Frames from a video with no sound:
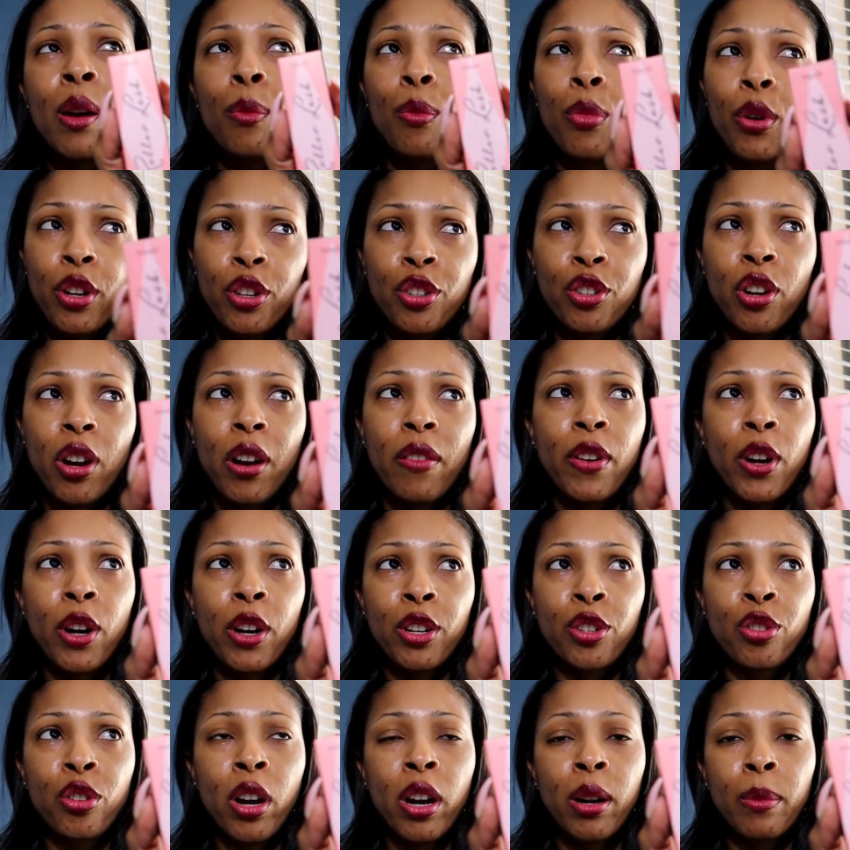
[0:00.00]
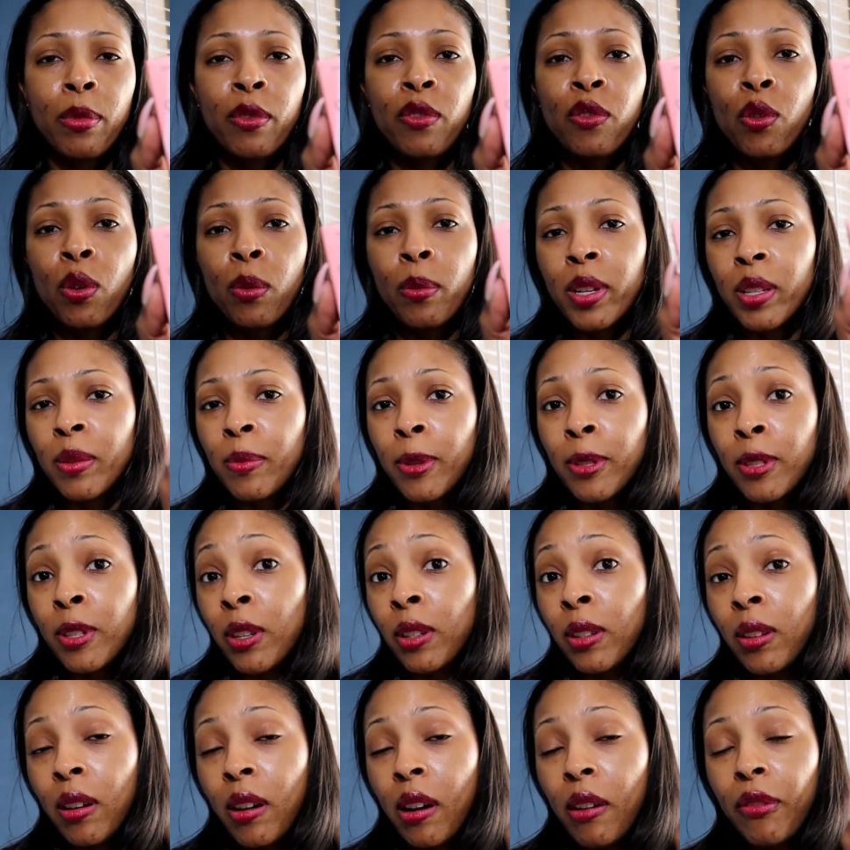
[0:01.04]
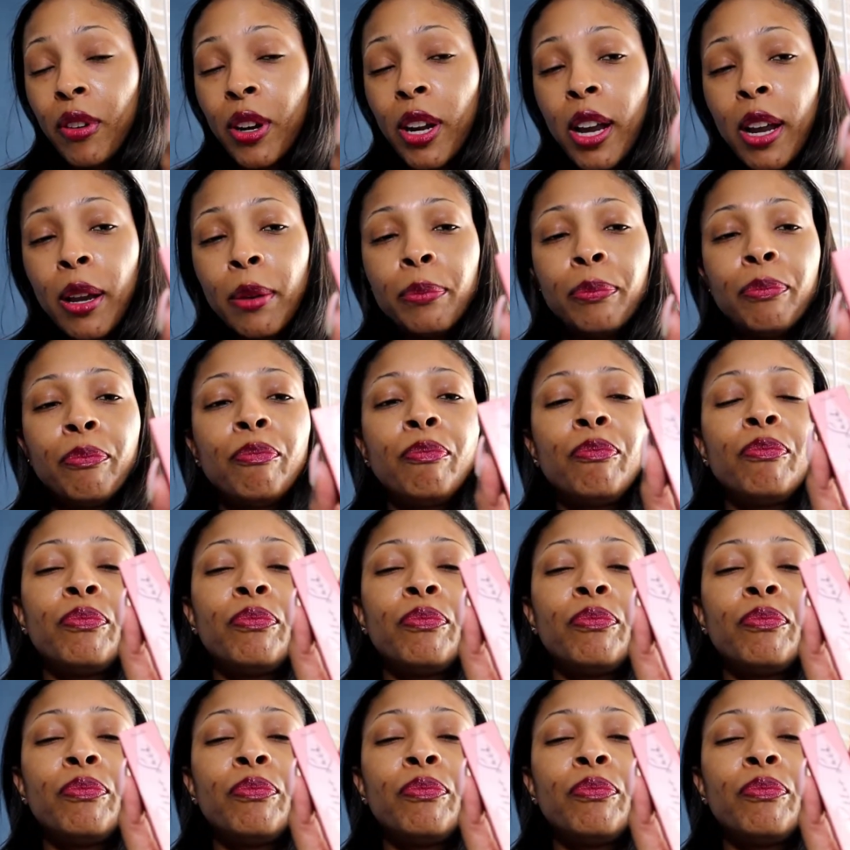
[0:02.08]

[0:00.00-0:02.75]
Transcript: Pretty sure I've already tried it before, but it's been so long I forgot.